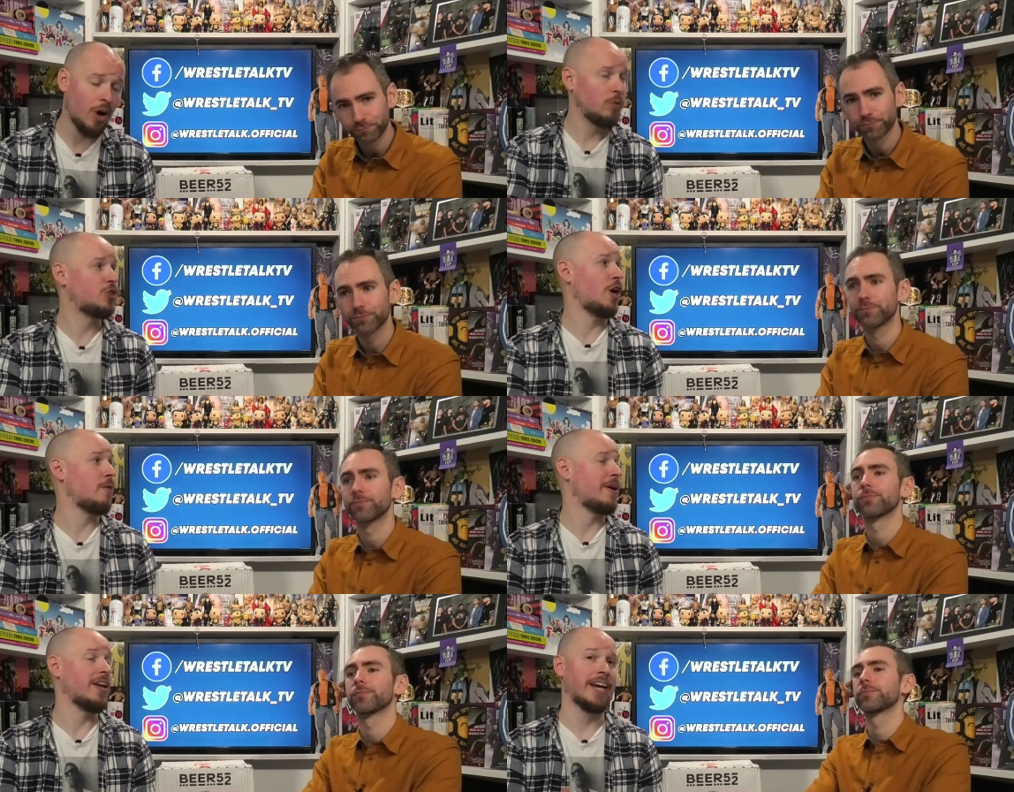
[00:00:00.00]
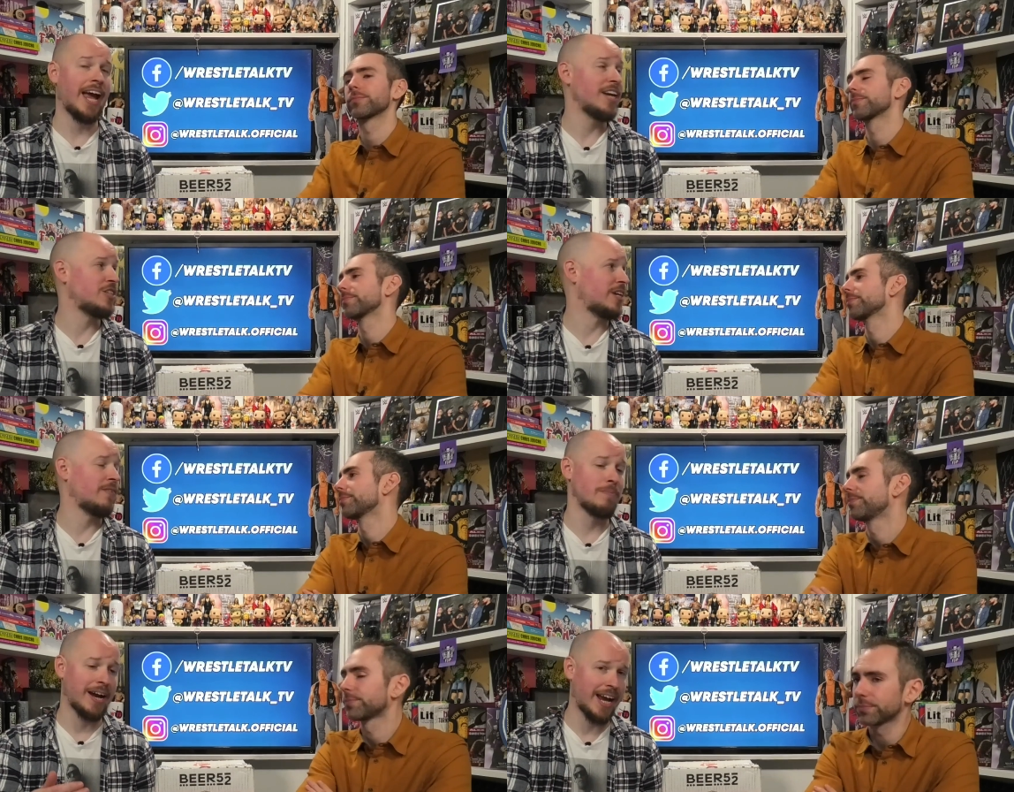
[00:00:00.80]
Speaker 1: show being like, Edge is coming
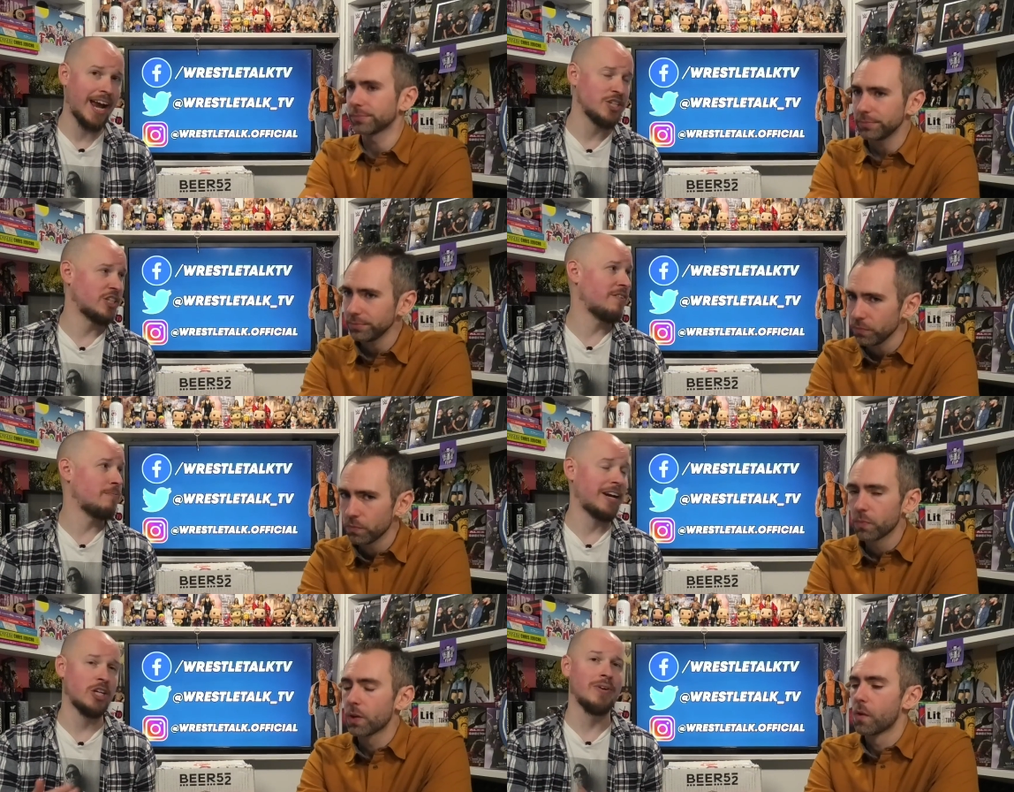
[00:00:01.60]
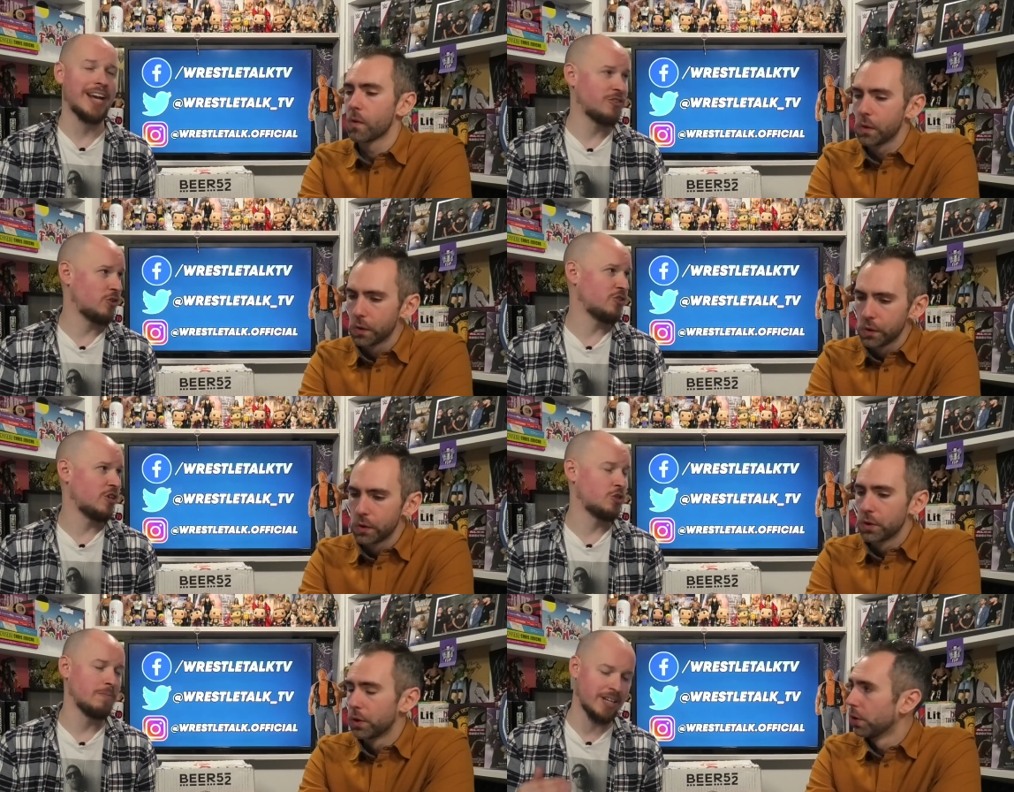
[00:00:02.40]
back, Edge is coming back. You announce on
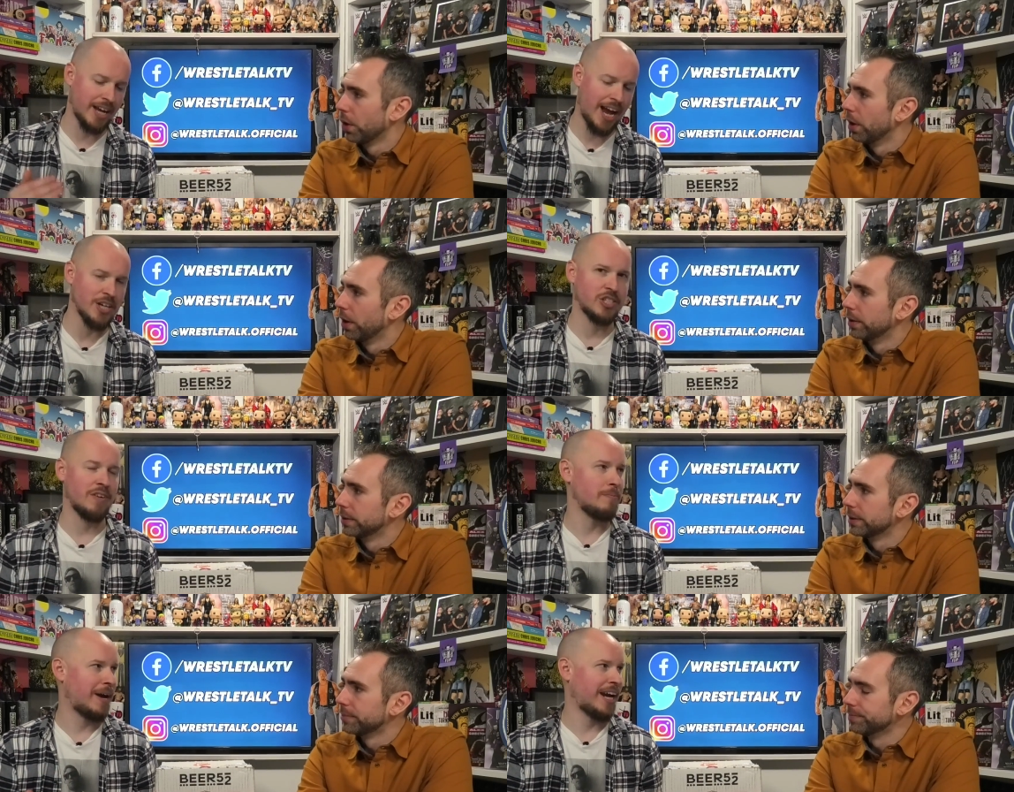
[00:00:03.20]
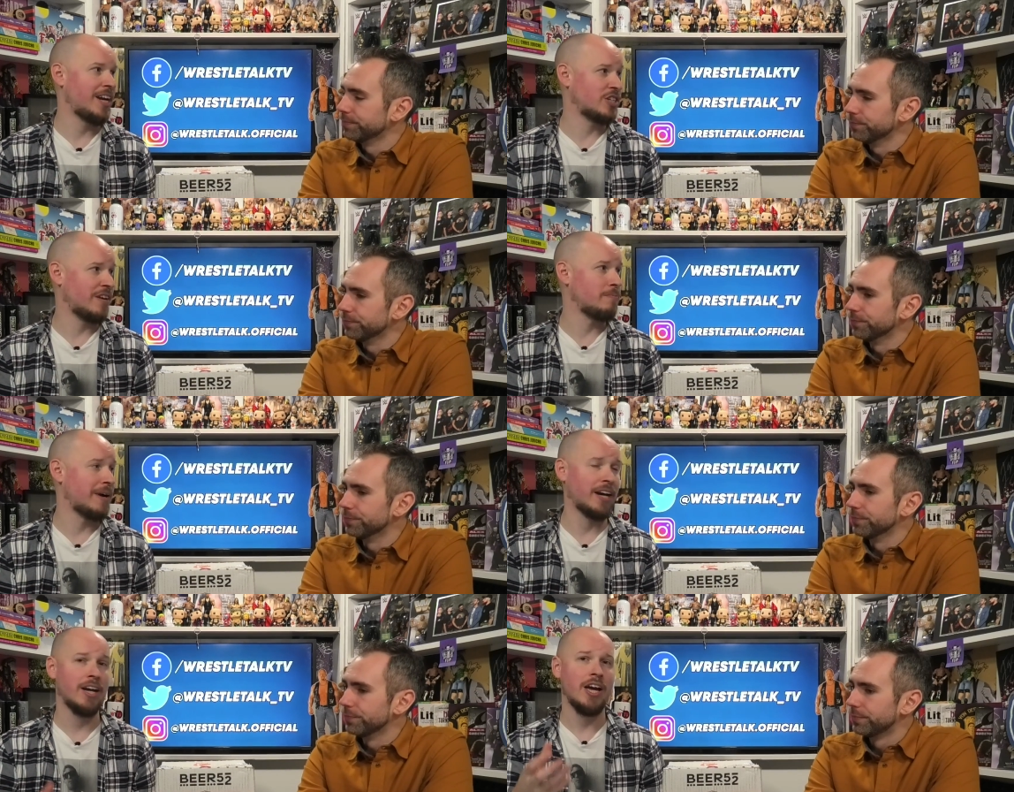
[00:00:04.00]
social media, Edge is coming back, Edge mm. is coming back.